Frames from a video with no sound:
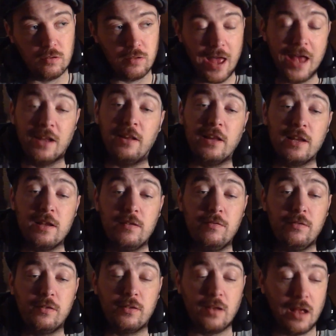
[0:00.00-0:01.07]
Ed
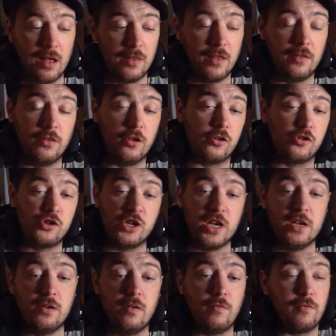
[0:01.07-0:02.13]
leaves, and then the
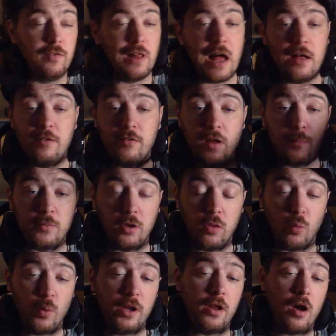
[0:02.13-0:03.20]
sheet flies up to the
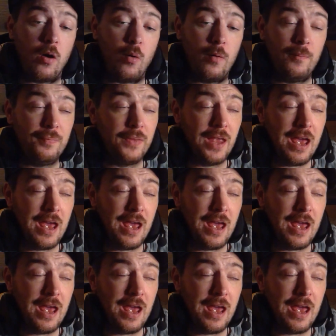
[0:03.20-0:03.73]
window,